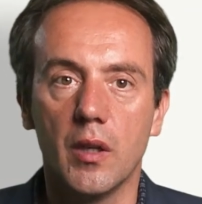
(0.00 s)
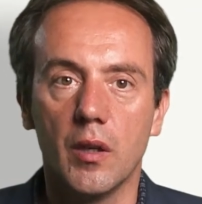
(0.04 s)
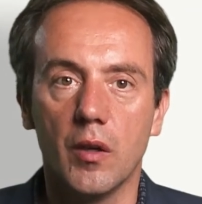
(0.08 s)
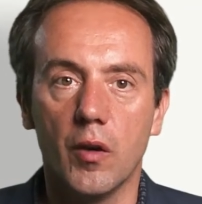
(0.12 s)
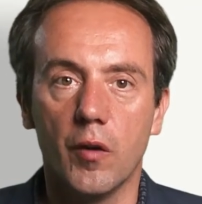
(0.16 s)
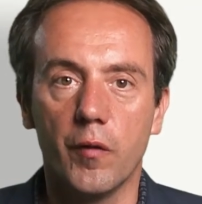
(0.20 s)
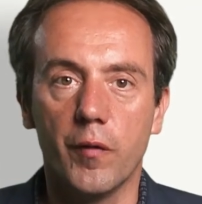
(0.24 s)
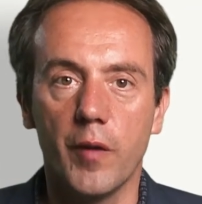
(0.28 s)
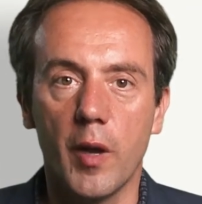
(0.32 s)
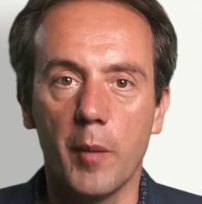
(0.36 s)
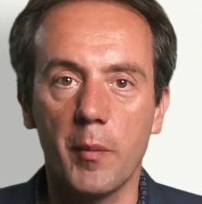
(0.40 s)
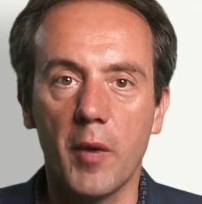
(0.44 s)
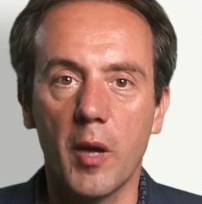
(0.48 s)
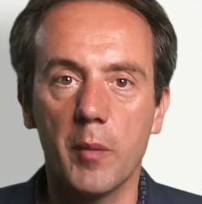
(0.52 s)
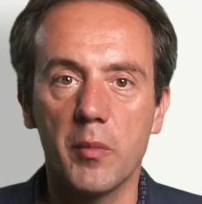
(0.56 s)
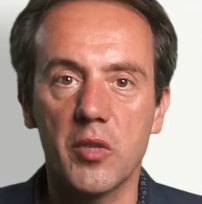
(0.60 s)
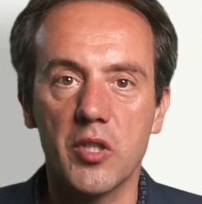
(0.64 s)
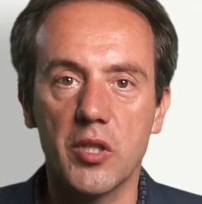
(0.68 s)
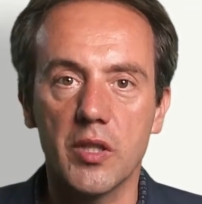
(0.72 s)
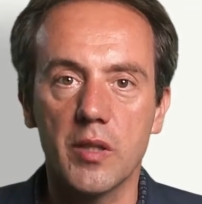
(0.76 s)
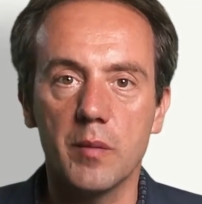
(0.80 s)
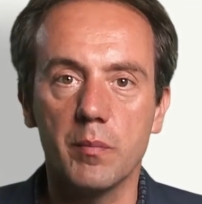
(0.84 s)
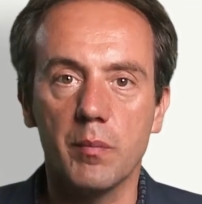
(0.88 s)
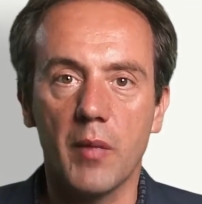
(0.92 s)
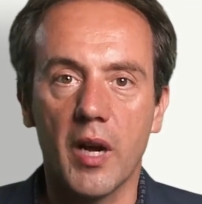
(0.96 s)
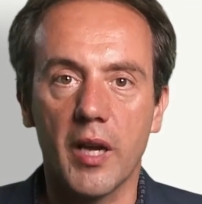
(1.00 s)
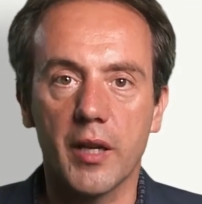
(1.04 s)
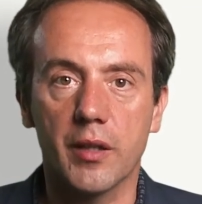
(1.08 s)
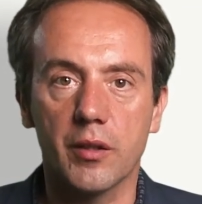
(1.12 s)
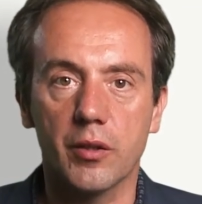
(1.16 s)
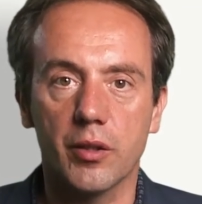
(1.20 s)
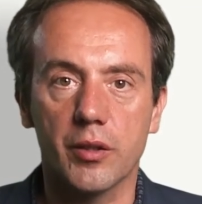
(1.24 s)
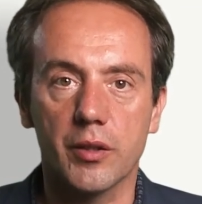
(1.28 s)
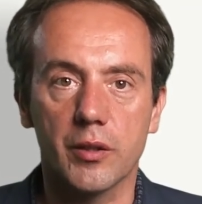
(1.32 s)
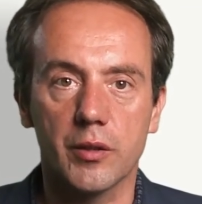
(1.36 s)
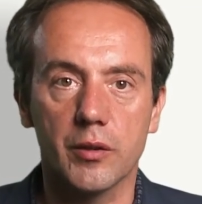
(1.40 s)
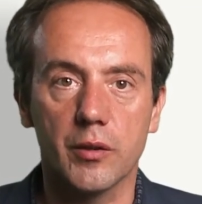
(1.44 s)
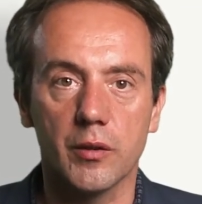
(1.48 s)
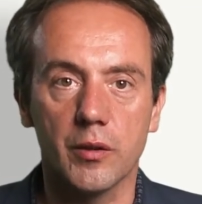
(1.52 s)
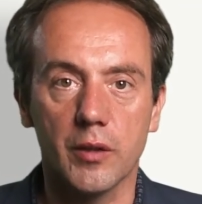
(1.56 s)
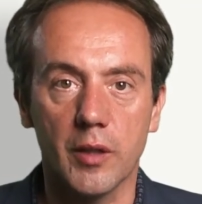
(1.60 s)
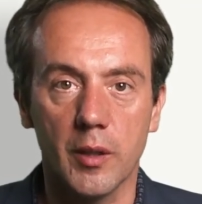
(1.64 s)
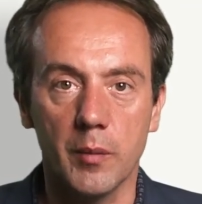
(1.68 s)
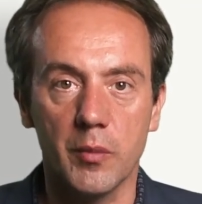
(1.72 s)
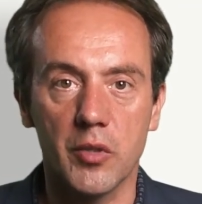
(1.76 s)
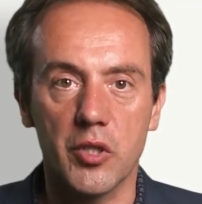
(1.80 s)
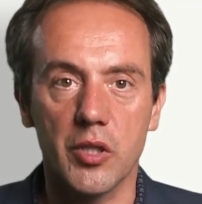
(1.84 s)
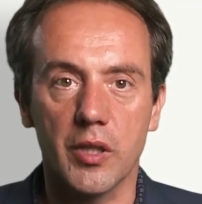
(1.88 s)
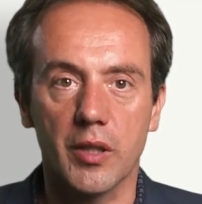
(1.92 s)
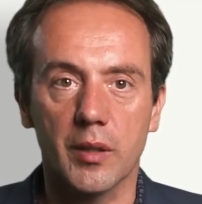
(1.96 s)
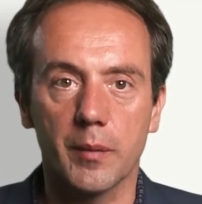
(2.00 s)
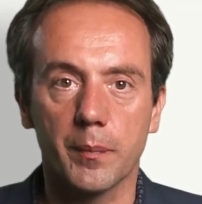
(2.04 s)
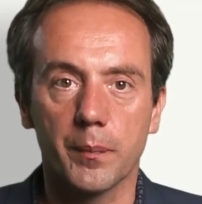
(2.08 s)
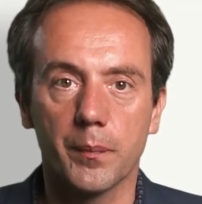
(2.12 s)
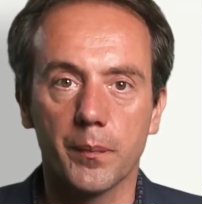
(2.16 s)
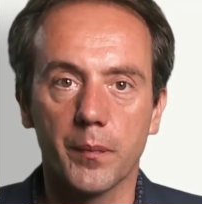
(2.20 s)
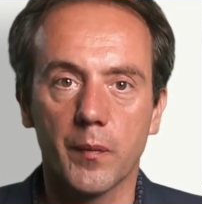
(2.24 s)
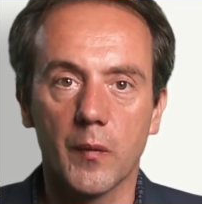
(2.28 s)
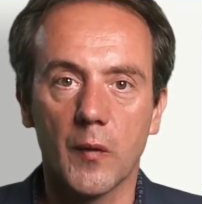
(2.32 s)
of MIBG myocardial imaging,